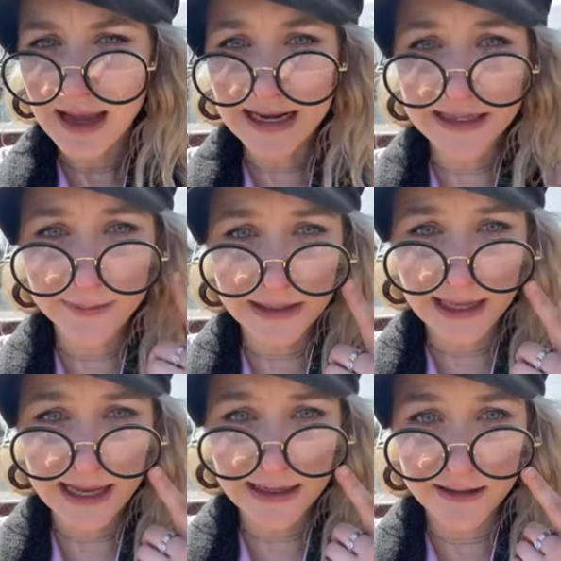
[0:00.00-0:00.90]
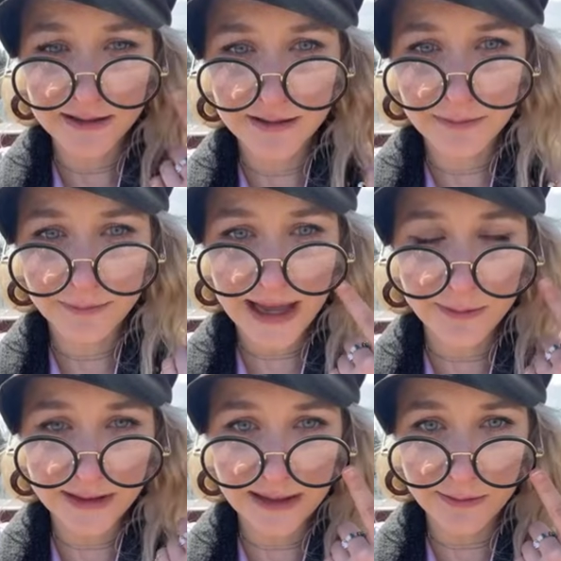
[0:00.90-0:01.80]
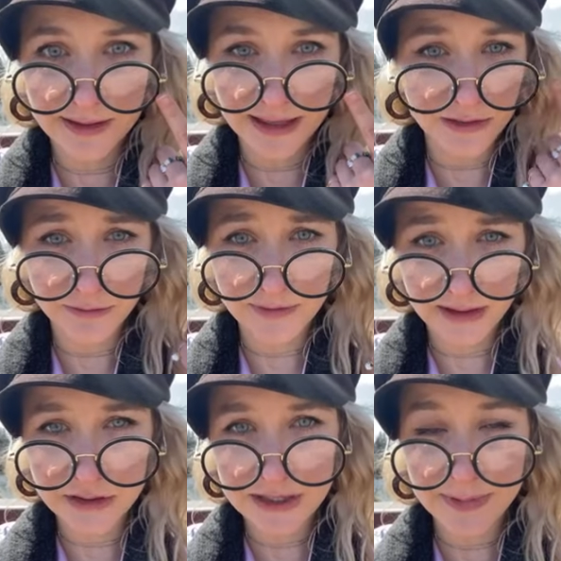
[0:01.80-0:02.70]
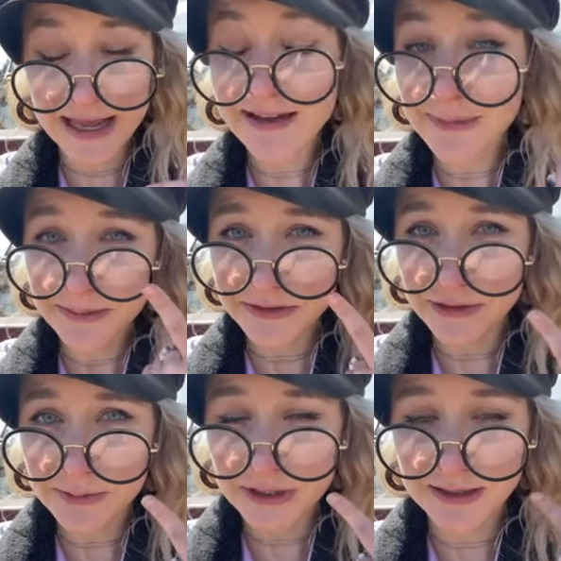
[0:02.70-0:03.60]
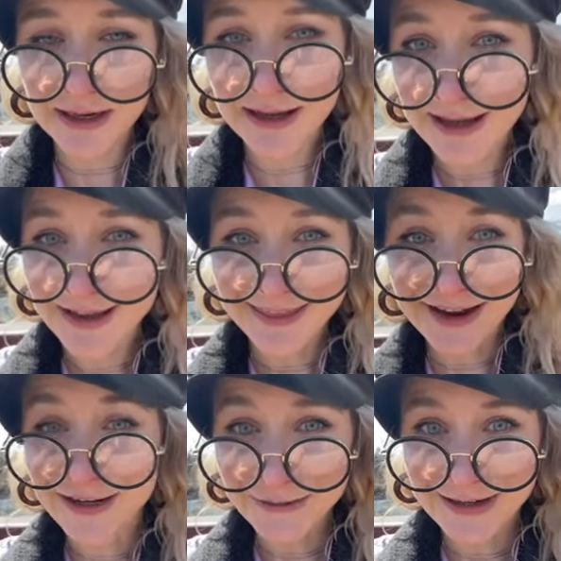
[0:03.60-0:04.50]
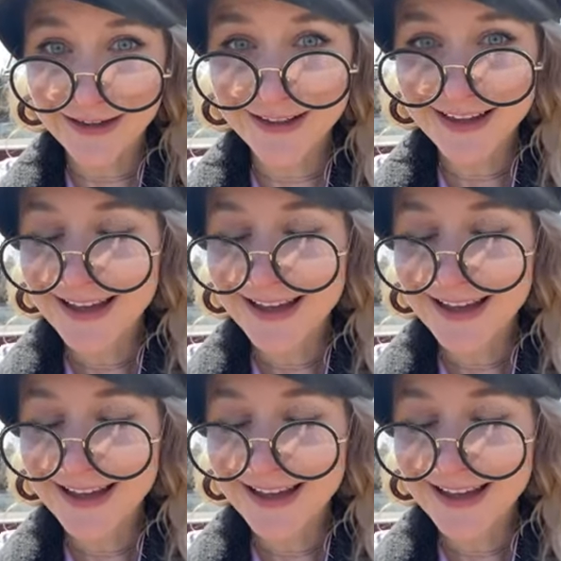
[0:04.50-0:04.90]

I got them online, buy one, get one, like they're very cheap and they have my prescription. They are real.